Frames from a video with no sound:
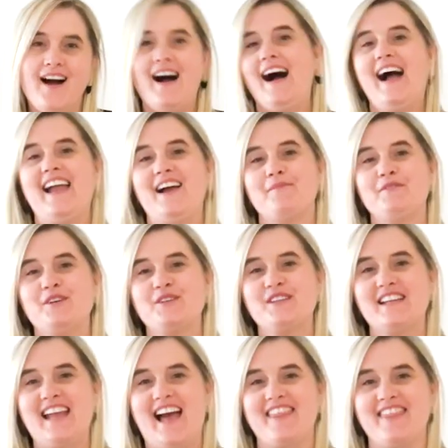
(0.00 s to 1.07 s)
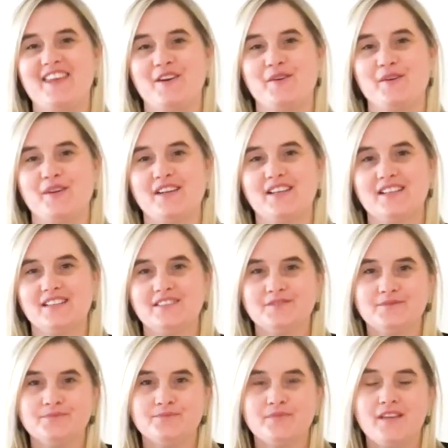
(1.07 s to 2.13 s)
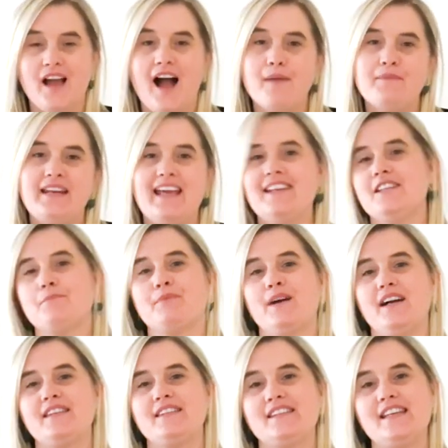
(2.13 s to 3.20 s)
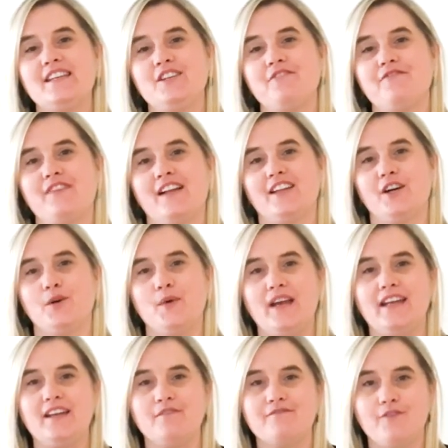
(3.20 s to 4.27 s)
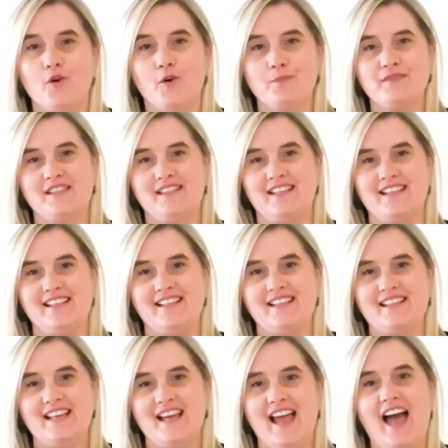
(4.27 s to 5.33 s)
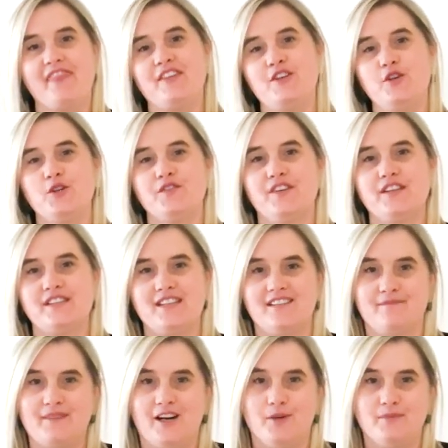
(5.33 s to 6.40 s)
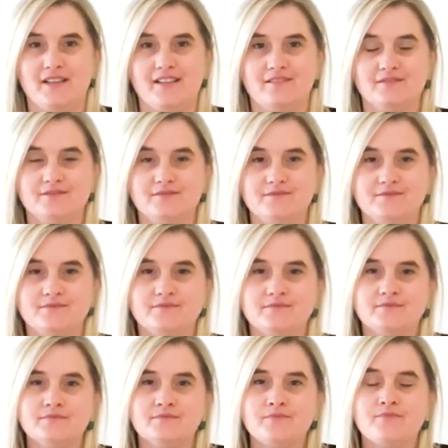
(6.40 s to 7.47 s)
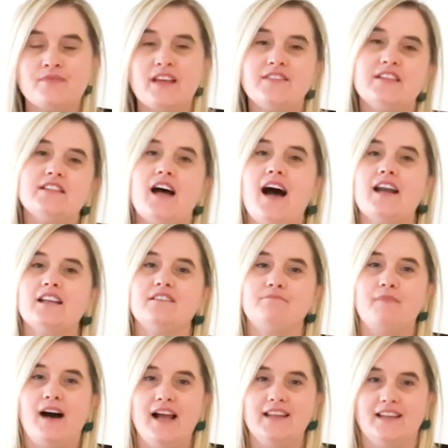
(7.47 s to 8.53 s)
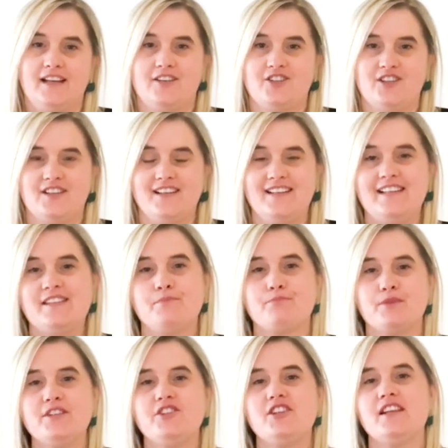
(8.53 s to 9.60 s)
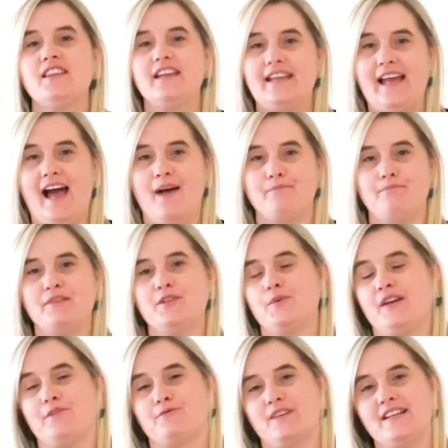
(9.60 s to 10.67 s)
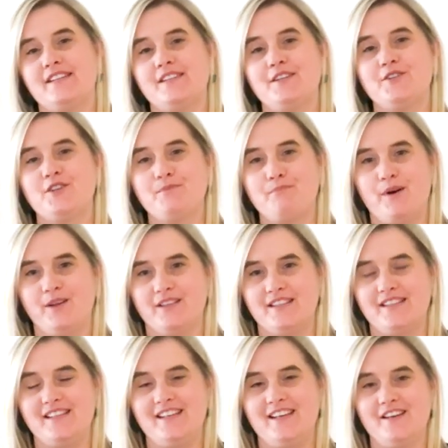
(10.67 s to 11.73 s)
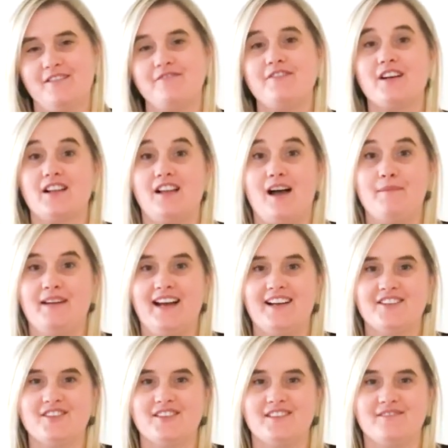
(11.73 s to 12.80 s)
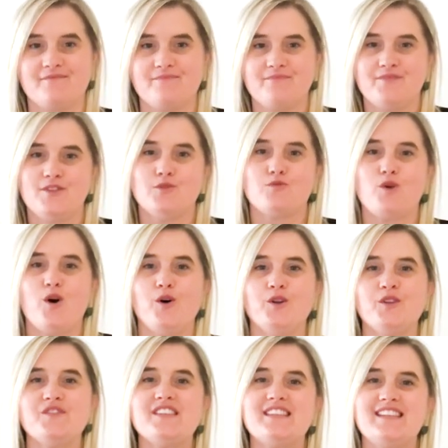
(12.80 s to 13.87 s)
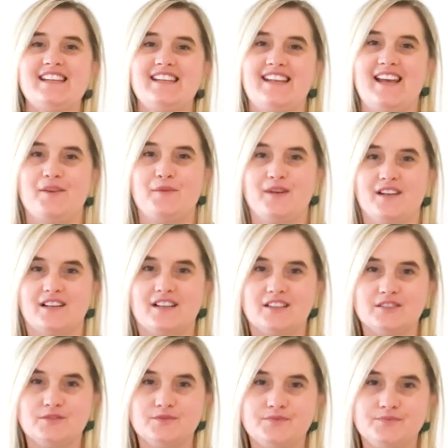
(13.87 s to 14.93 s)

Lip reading: Hi, I'm Dr. Cathy Oke. I'm an Enterprise Senior Fellow in Informed Cities at the University of Melbourne. The title of my lecture is Bridging the Gap Between Research and Policy for Climate Action, the Role of a City Network.